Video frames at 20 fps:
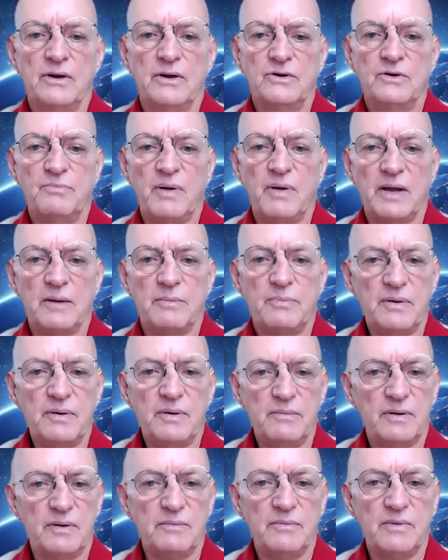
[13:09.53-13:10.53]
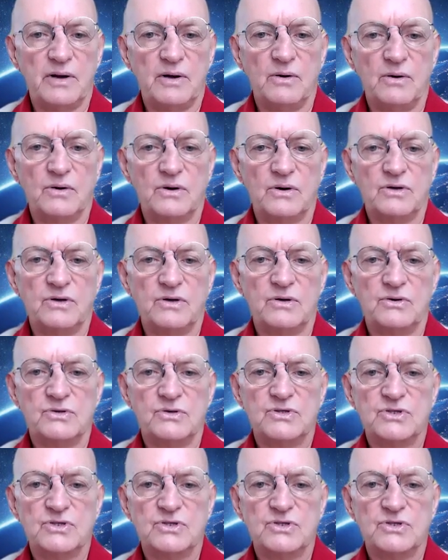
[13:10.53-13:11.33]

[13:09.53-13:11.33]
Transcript: to pay a premium in order to